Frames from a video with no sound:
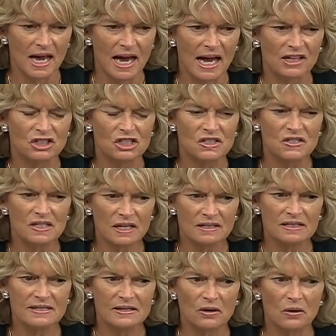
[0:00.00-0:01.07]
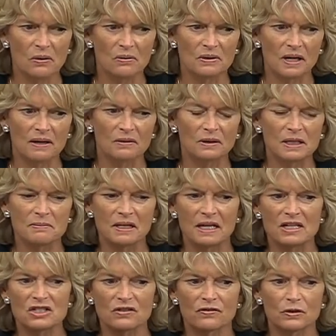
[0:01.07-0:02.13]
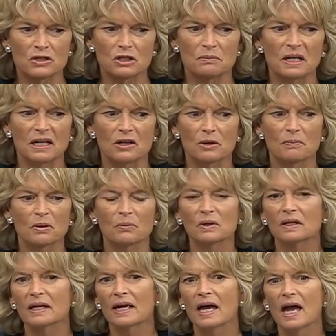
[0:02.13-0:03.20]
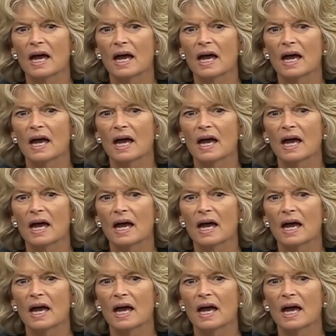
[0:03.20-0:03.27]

And she's done so not only because of her demeanor, but really